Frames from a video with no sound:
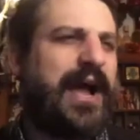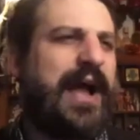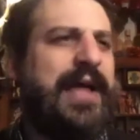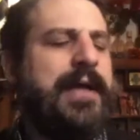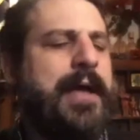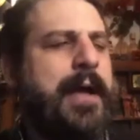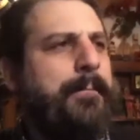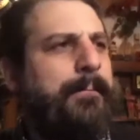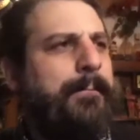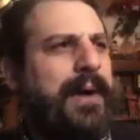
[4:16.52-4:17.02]

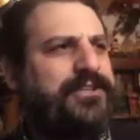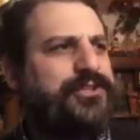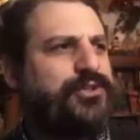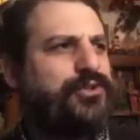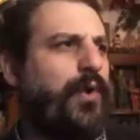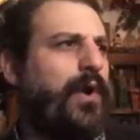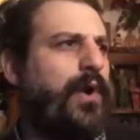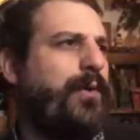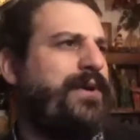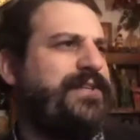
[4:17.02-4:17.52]
my
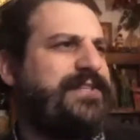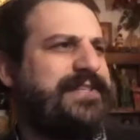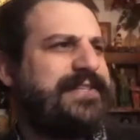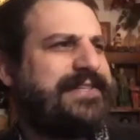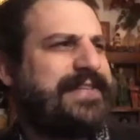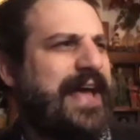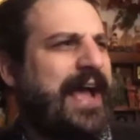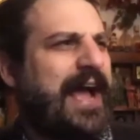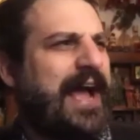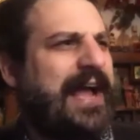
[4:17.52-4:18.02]
story was
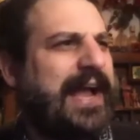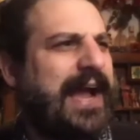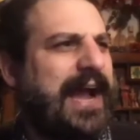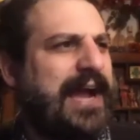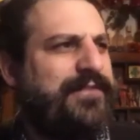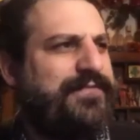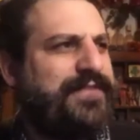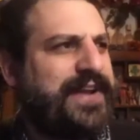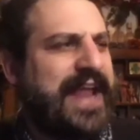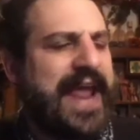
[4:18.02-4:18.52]
that I kind
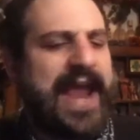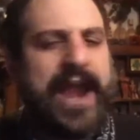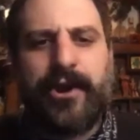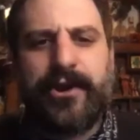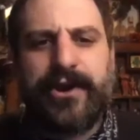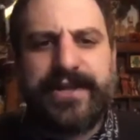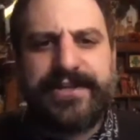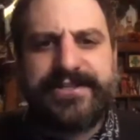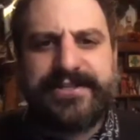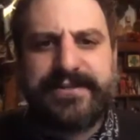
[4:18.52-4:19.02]
of
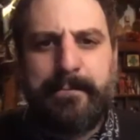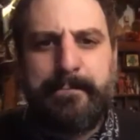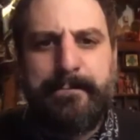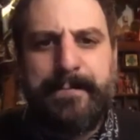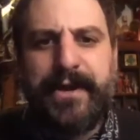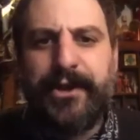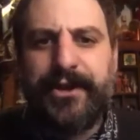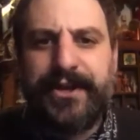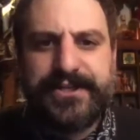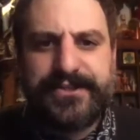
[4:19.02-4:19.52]
inherited some
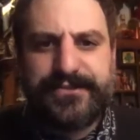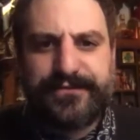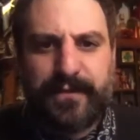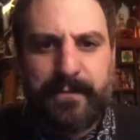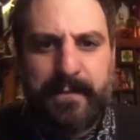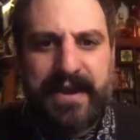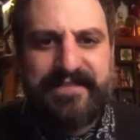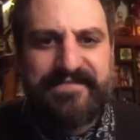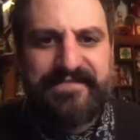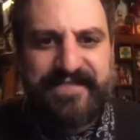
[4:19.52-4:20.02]
buildings from
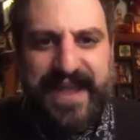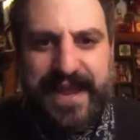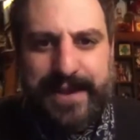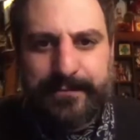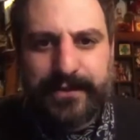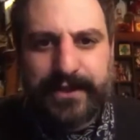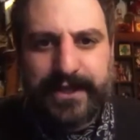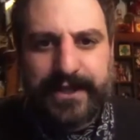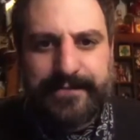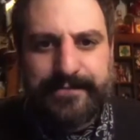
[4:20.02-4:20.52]
my
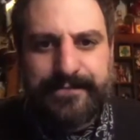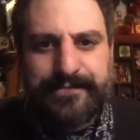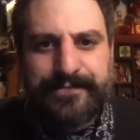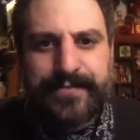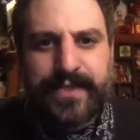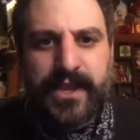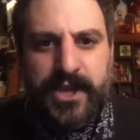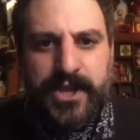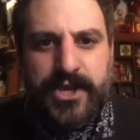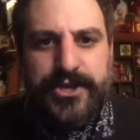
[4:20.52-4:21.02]
family,
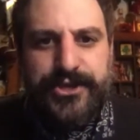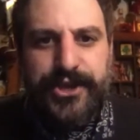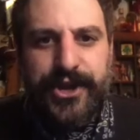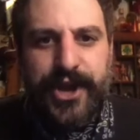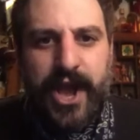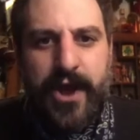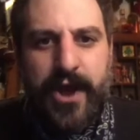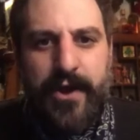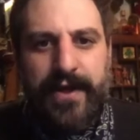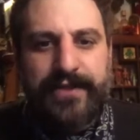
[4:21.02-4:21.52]

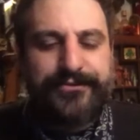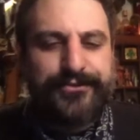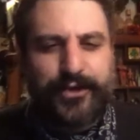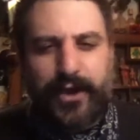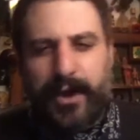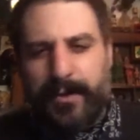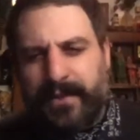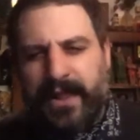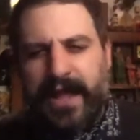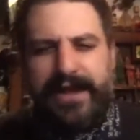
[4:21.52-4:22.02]
and so
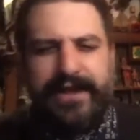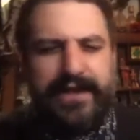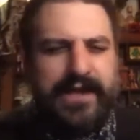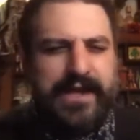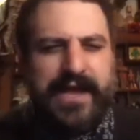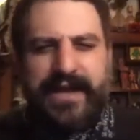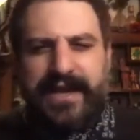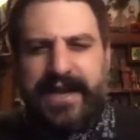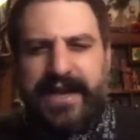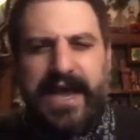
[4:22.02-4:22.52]
I'm like
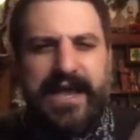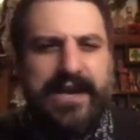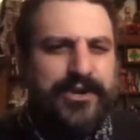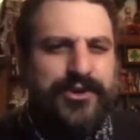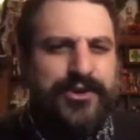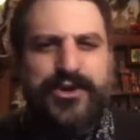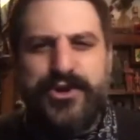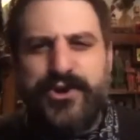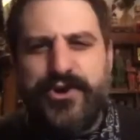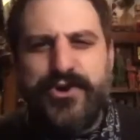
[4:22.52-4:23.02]
kind of
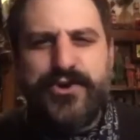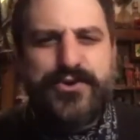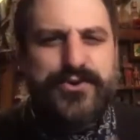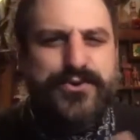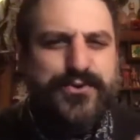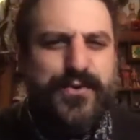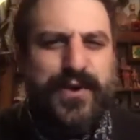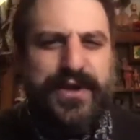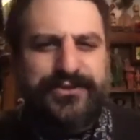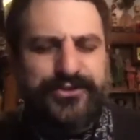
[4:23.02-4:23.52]

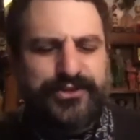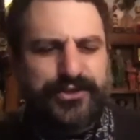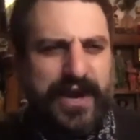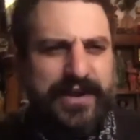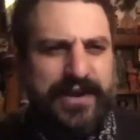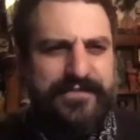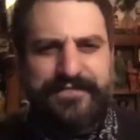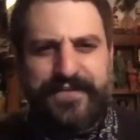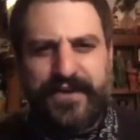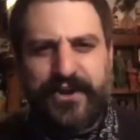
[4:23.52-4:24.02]
new and trying to
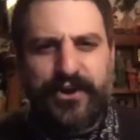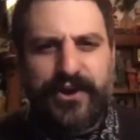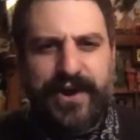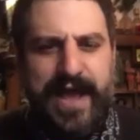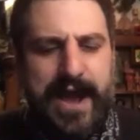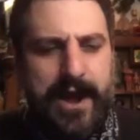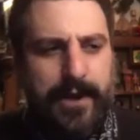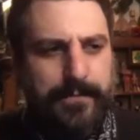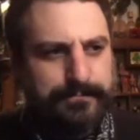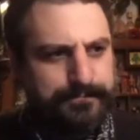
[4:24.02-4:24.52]
figure it
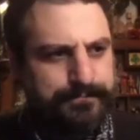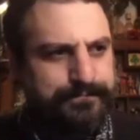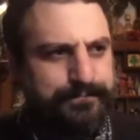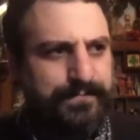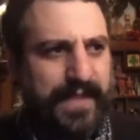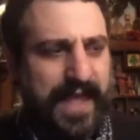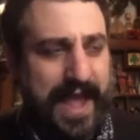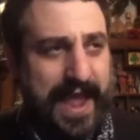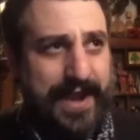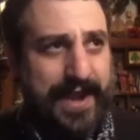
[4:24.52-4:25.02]
out.
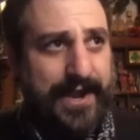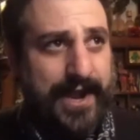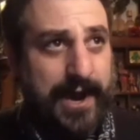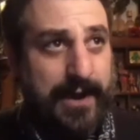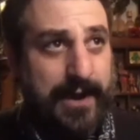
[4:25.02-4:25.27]
And I